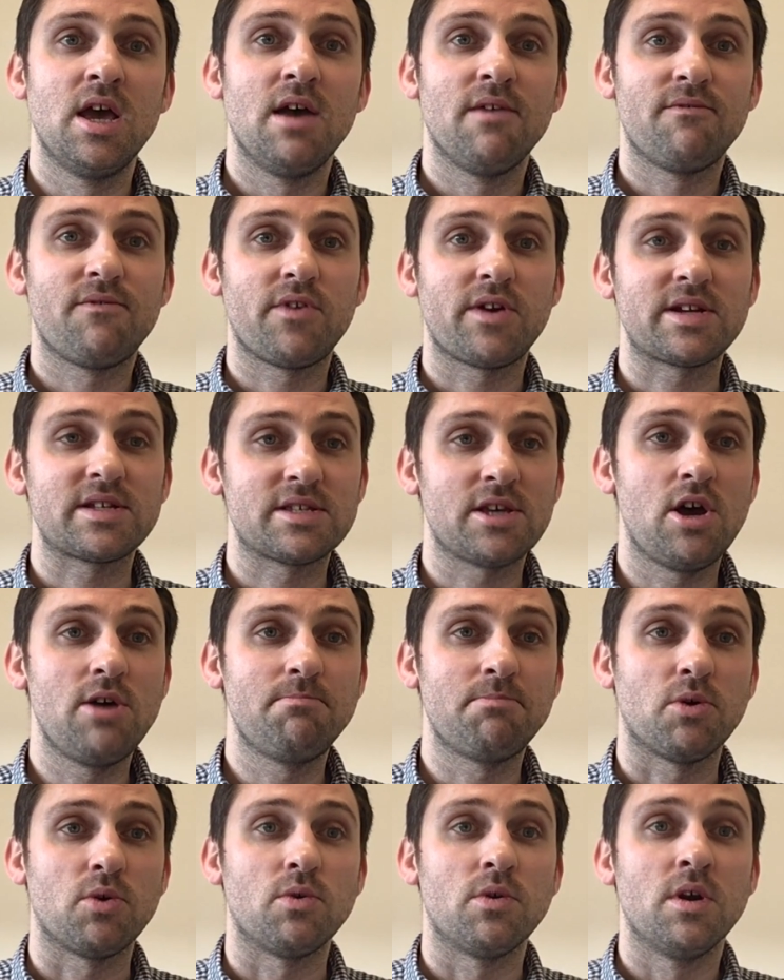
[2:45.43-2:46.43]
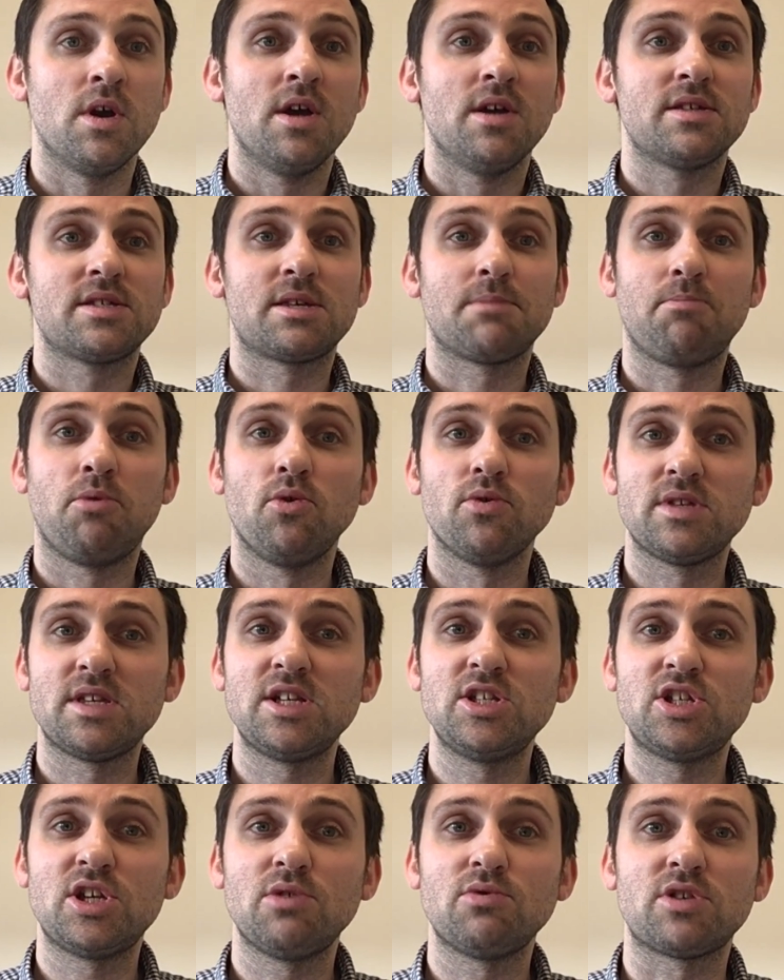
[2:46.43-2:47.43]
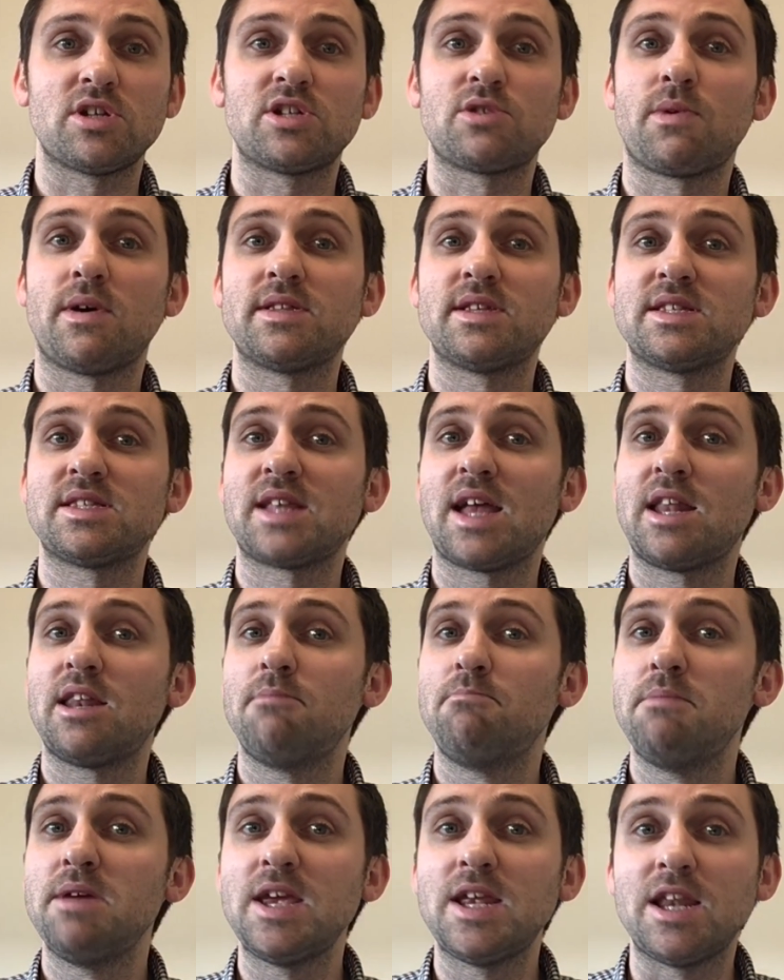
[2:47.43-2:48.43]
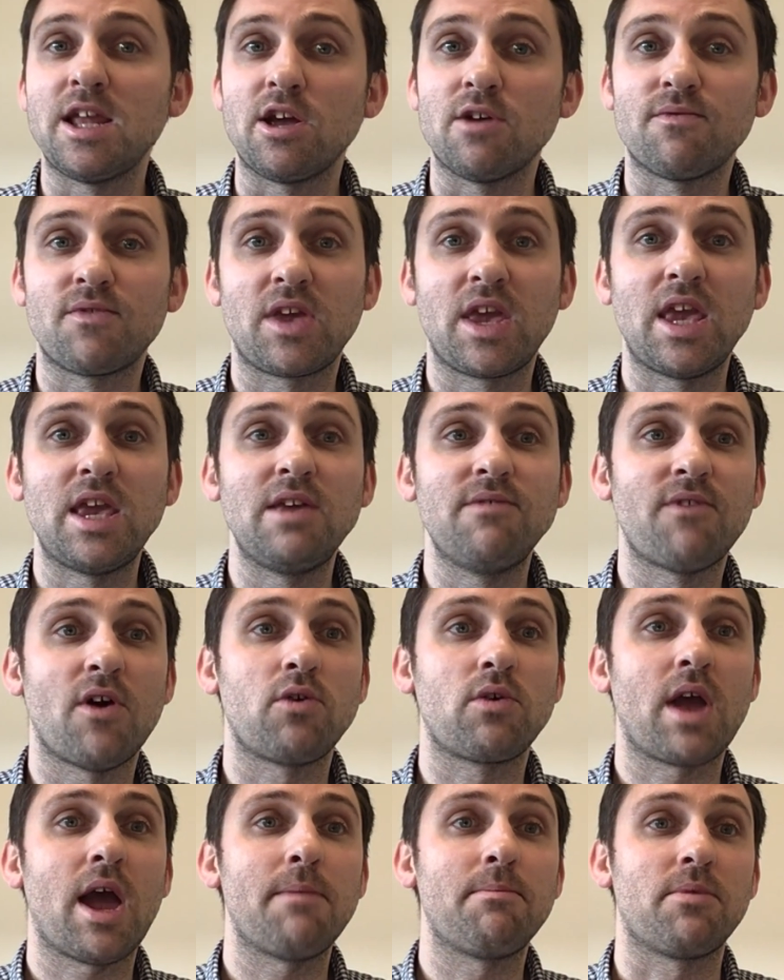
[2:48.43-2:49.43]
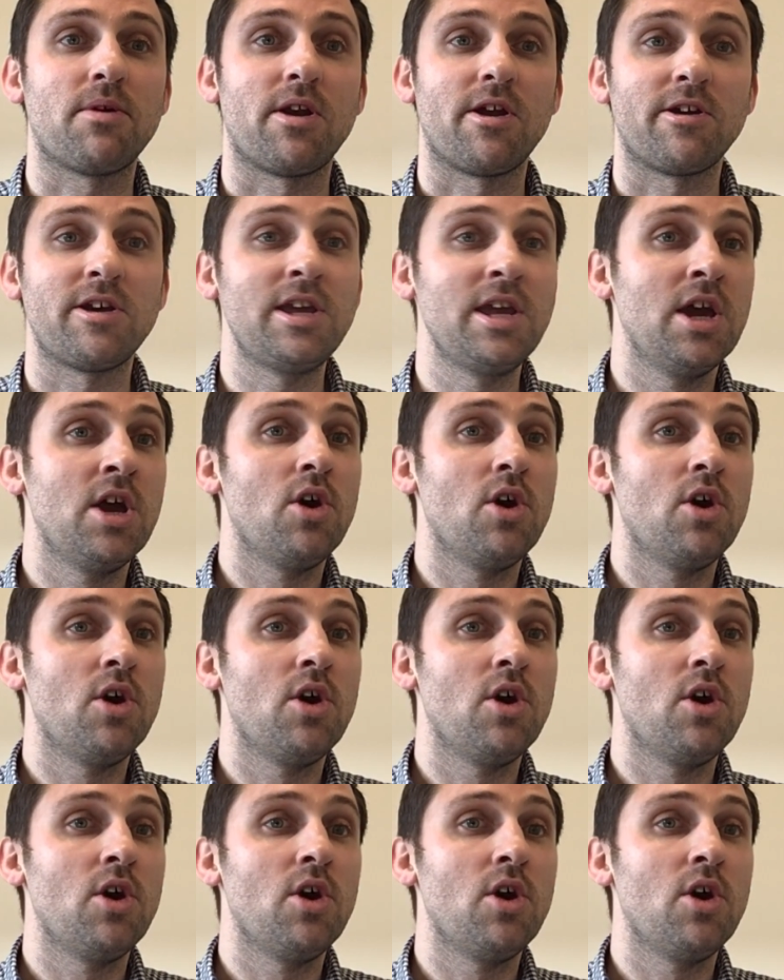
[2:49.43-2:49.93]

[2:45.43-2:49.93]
For example, supporting children to understand the meaning of key vocabulary